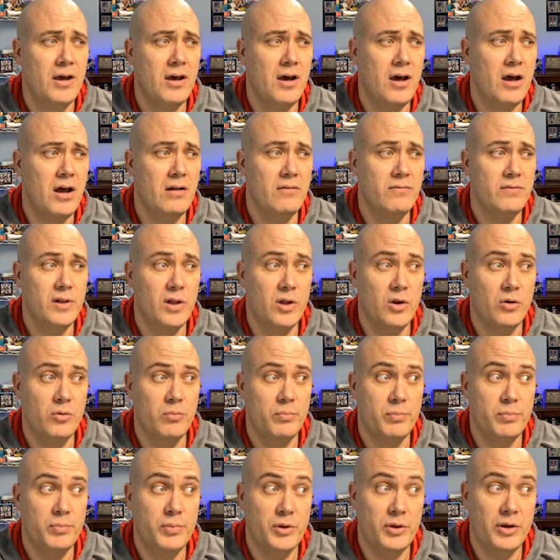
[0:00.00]

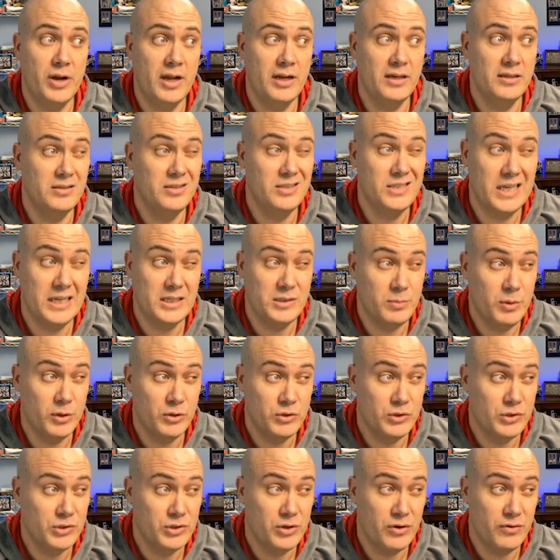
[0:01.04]
Envelope United States
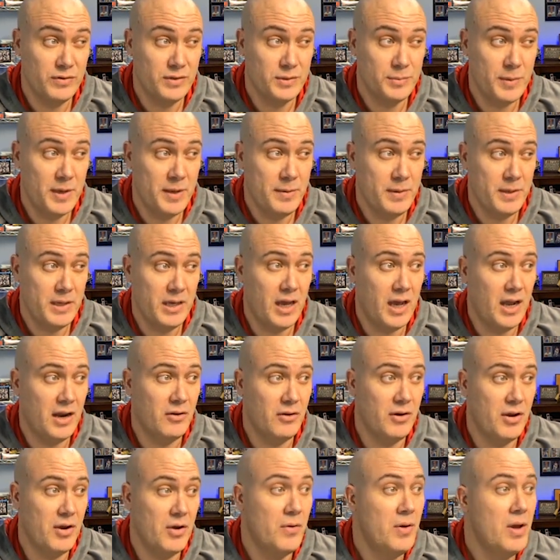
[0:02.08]
Postal Service, maybe? I don't
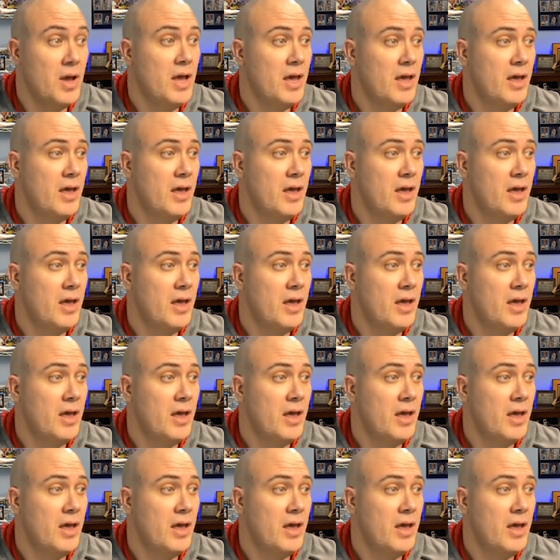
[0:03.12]
know.